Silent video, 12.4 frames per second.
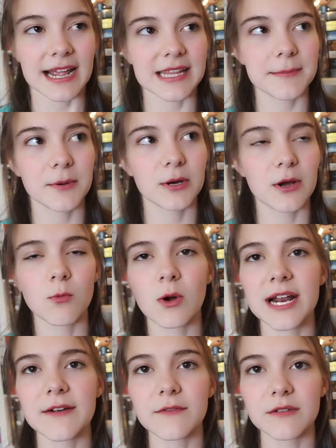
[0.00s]
and they put out
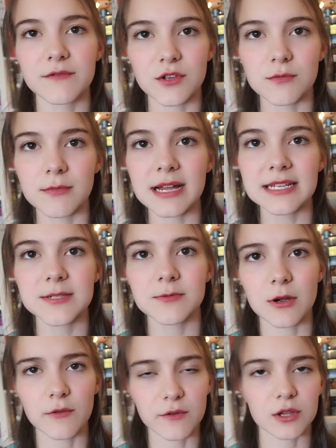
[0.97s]
one every few months
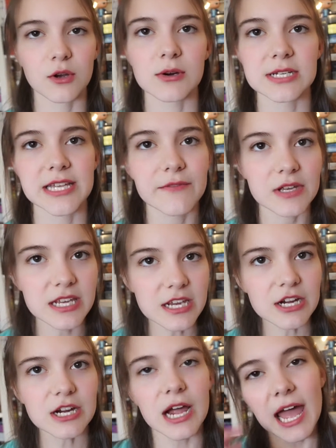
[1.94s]
over the course of a
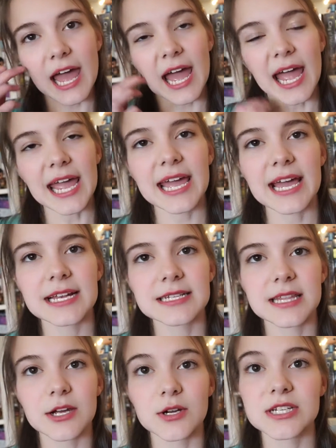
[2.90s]
year, and
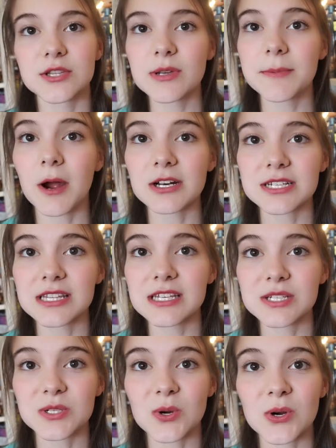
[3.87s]
there is 3 parts to the
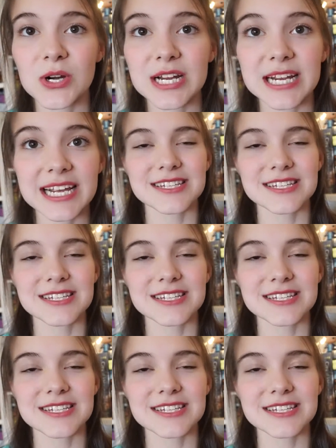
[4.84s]
story.